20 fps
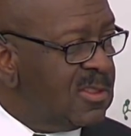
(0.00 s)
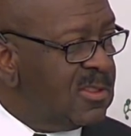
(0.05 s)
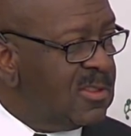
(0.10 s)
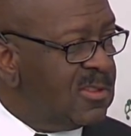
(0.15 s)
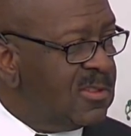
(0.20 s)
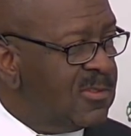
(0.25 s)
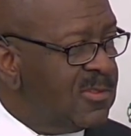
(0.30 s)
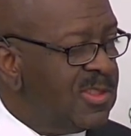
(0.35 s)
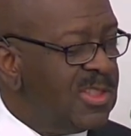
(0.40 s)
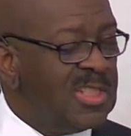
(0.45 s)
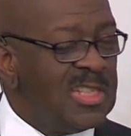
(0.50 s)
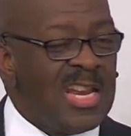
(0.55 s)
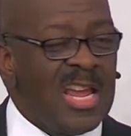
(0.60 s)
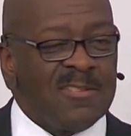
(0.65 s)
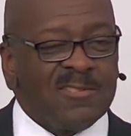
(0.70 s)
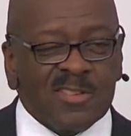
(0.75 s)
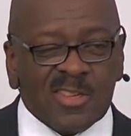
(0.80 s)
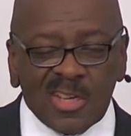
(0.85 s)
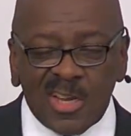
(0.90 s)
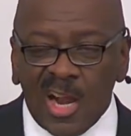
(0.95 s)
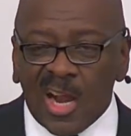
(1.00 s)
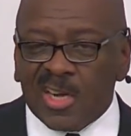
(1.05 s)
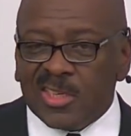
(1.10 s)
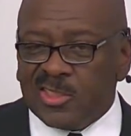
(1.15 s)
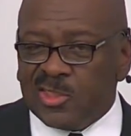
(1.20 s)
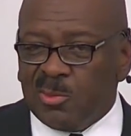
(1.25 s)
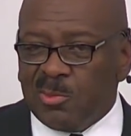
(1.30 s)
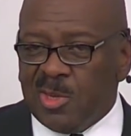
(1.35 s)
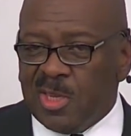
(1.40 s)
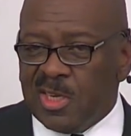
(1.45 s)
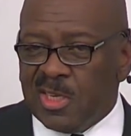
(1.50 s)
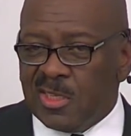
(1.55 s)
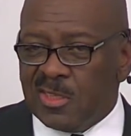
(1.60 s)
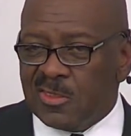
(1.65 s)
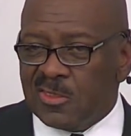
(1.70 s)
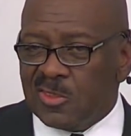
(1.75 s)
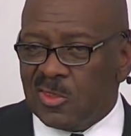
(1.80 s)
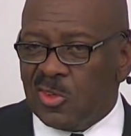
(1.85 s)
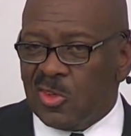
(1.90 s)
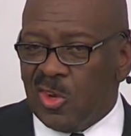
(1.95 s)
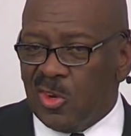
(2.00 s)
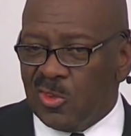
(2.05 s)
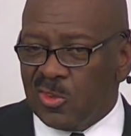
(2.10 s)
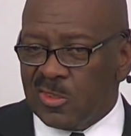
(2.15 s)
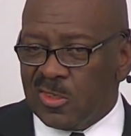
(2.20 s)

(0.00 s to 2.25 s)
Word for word: You didn't have to guard your money so closely.